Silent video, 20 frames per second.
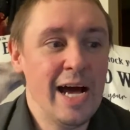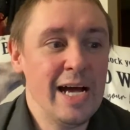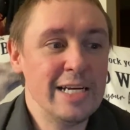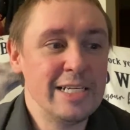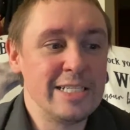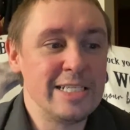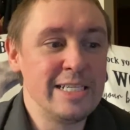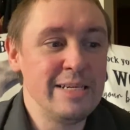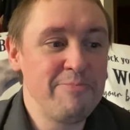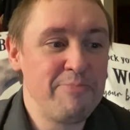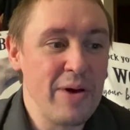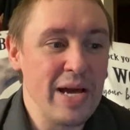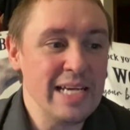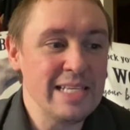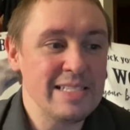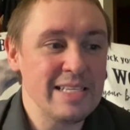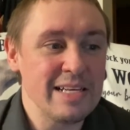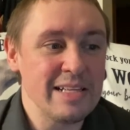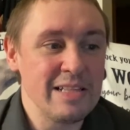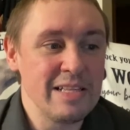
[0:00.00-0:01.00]
she
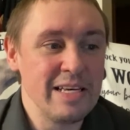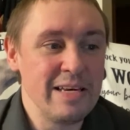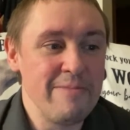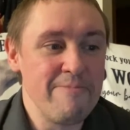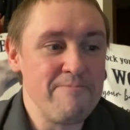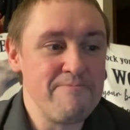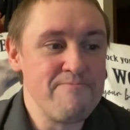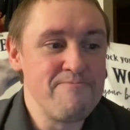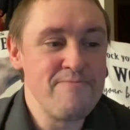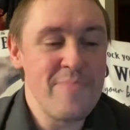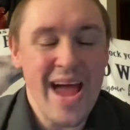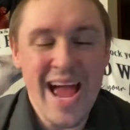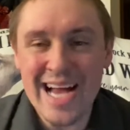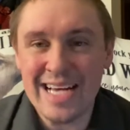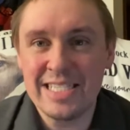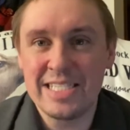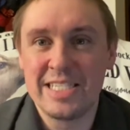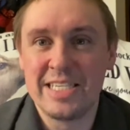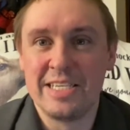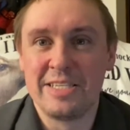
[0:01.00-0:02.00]
basically
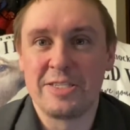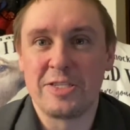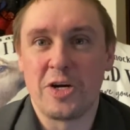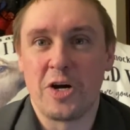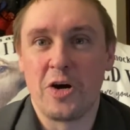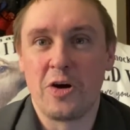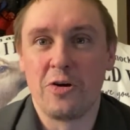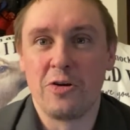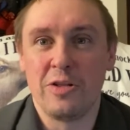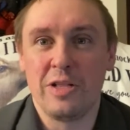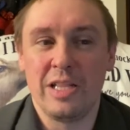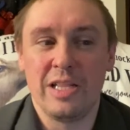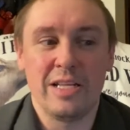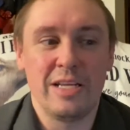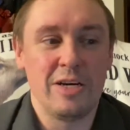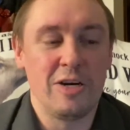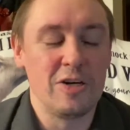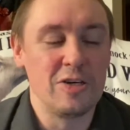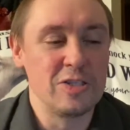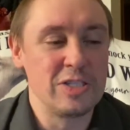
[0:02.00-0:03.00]
maxes her
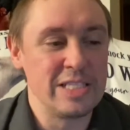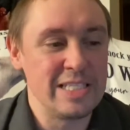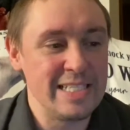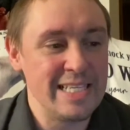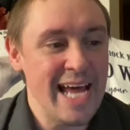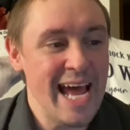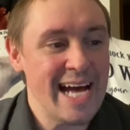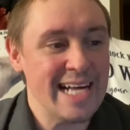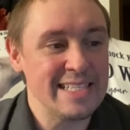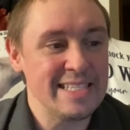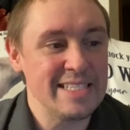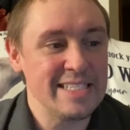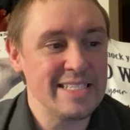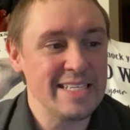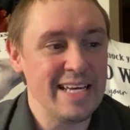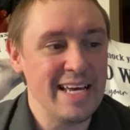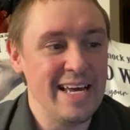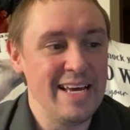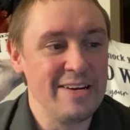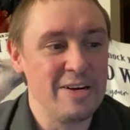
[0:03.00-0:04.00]

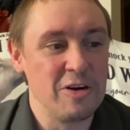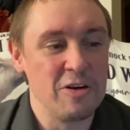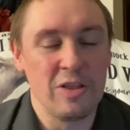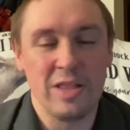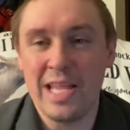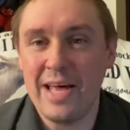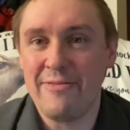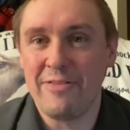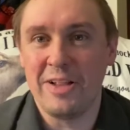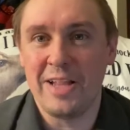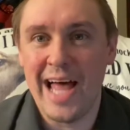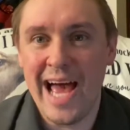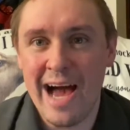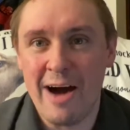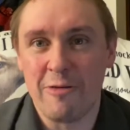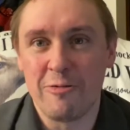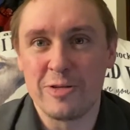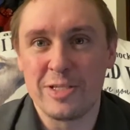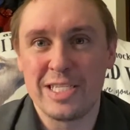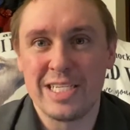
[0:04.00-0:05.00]
stats and her level
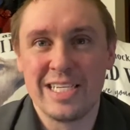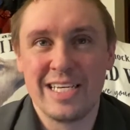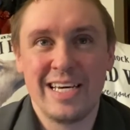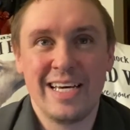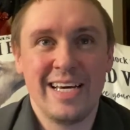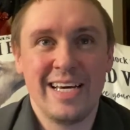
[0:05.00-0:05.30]
out.